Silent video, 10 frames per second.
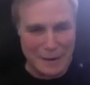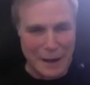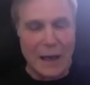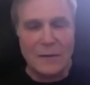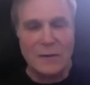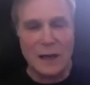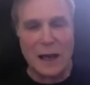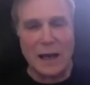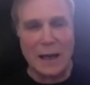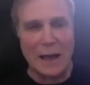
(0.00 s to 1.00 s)
It's
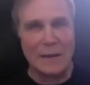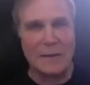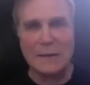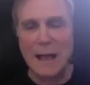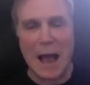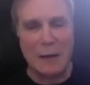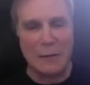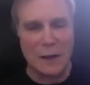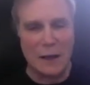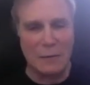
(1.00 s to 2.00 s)
uh it's
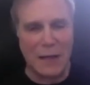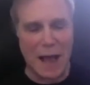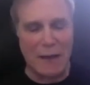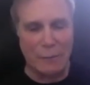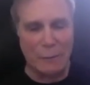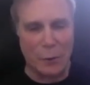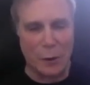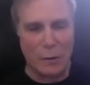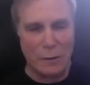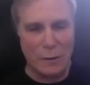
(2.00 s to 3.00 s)
outside of
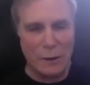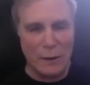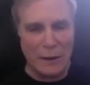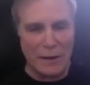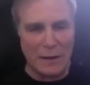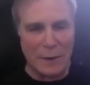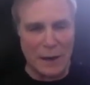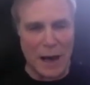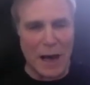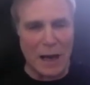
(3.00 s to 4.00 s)
Davenport. Mm-hmm. It's
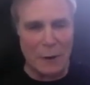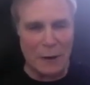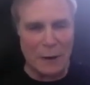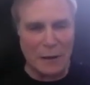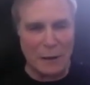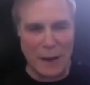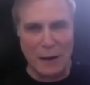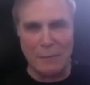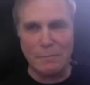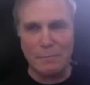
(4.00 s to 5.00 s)
about Iowa. It's
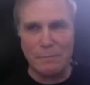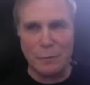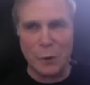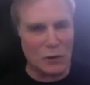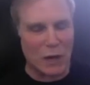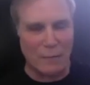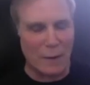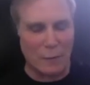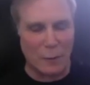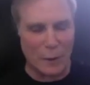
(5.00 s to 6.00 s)
about which I've
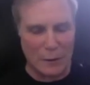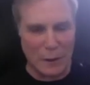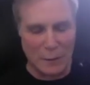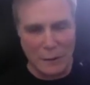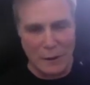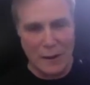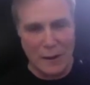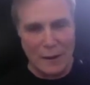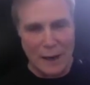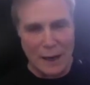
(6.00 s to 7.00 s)
never been to.
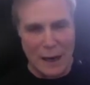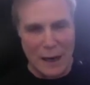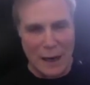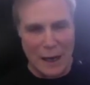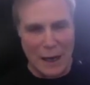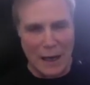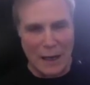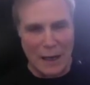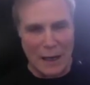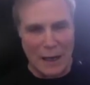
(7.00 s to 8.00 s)
Uh,
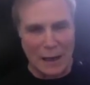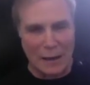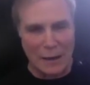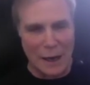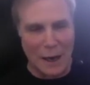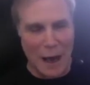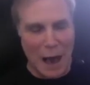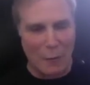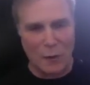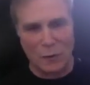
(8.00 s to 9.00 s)
and uh,
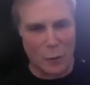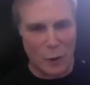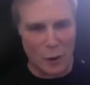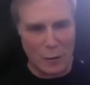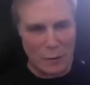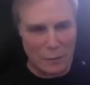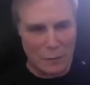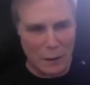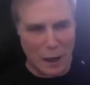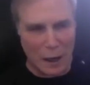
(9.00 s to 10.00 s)
I was warned
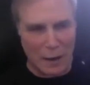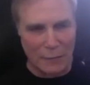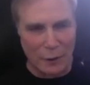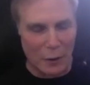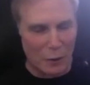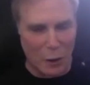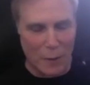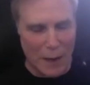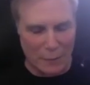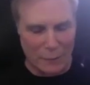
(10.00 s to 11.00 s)
uh, there are no
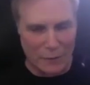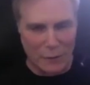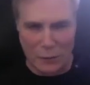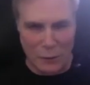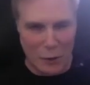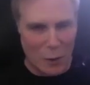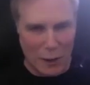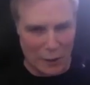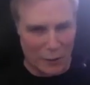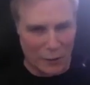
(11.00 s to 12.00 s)
mountains, there are no
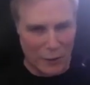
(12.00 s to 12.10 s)
hills.